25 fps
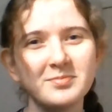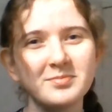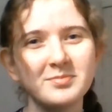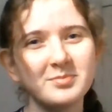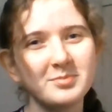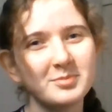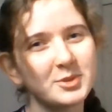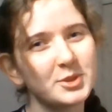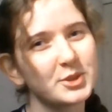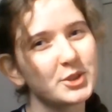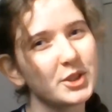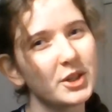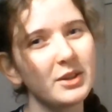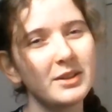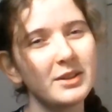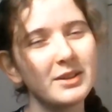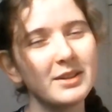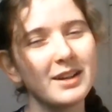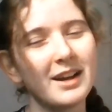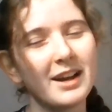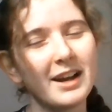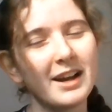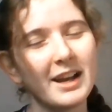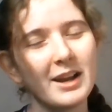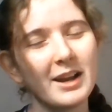So
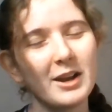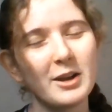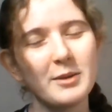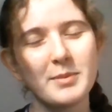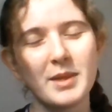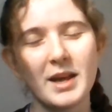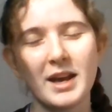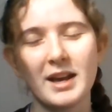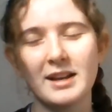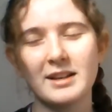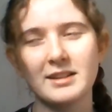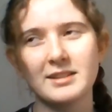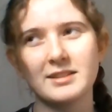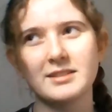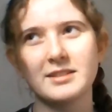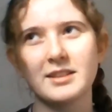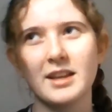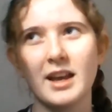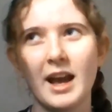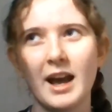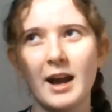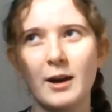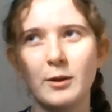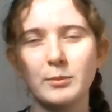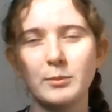I hope that has
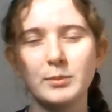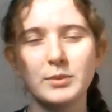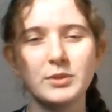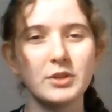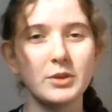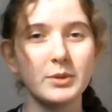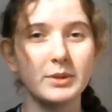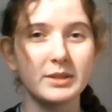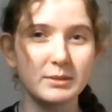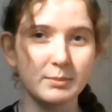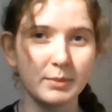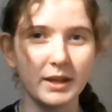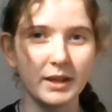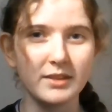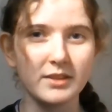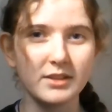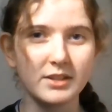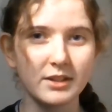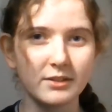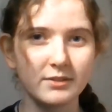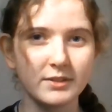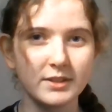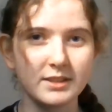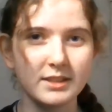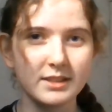helped to explain the
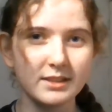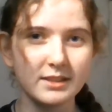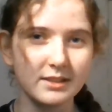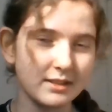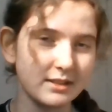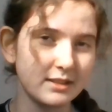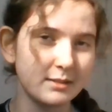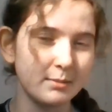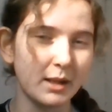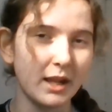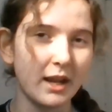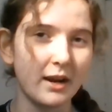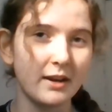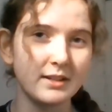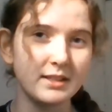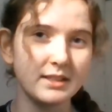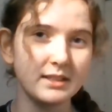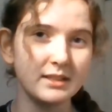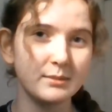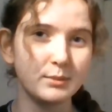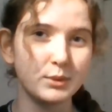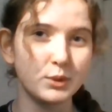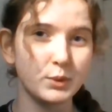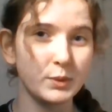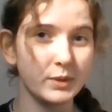differences and the similarities
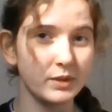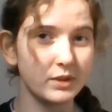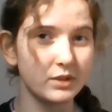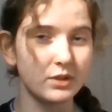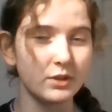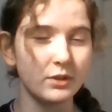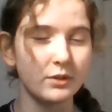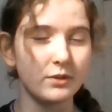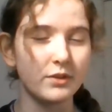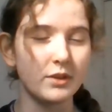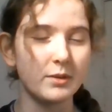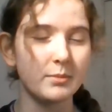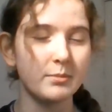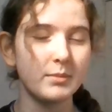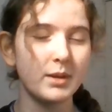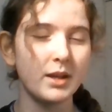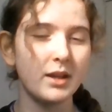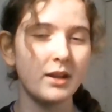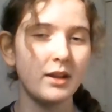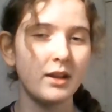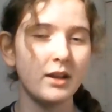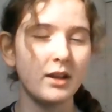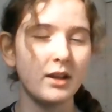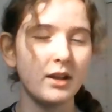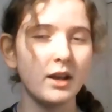between the two of them
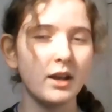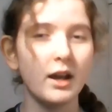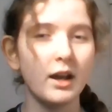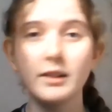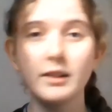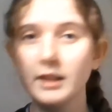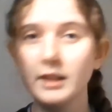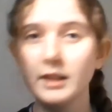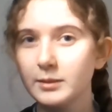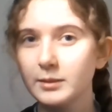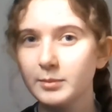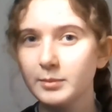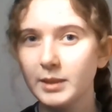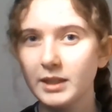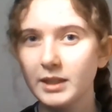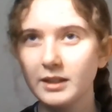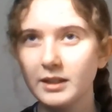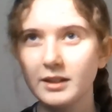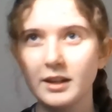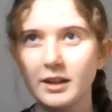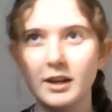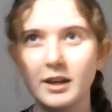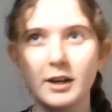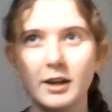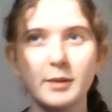a little bit.
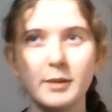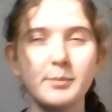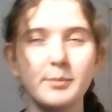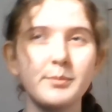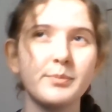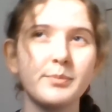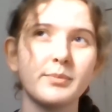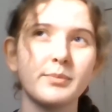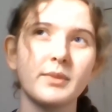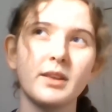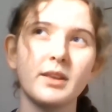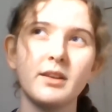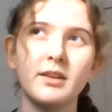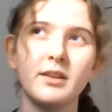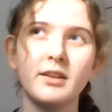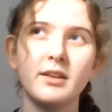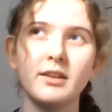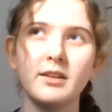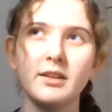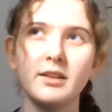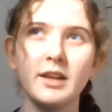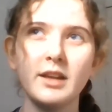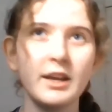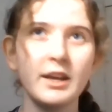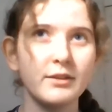
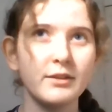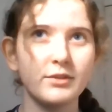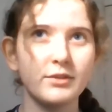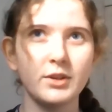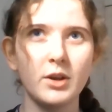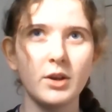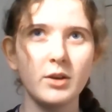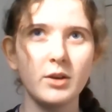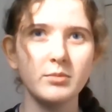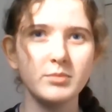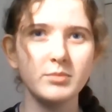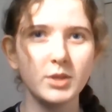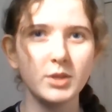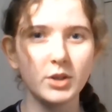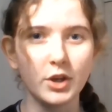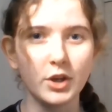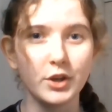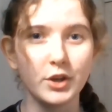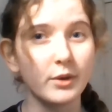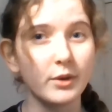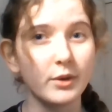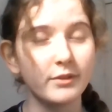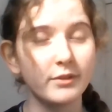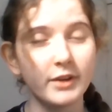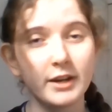If not, you know,
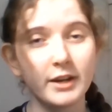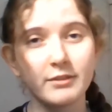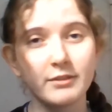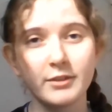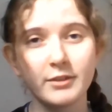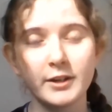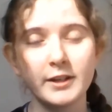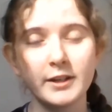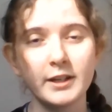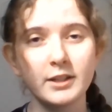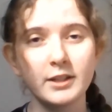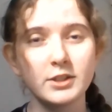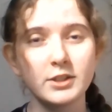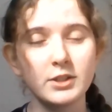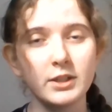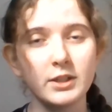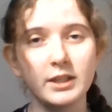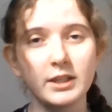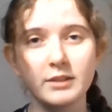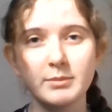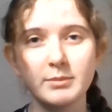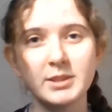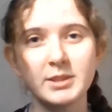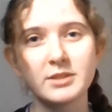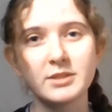you're very free to
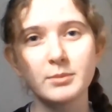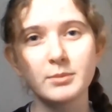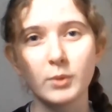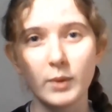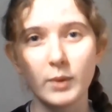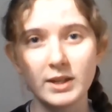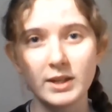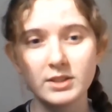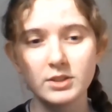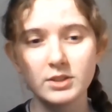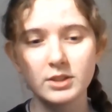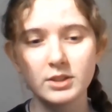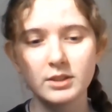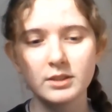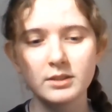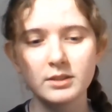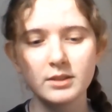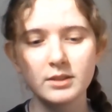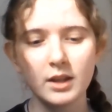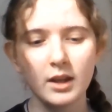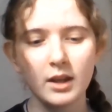leave me some questions,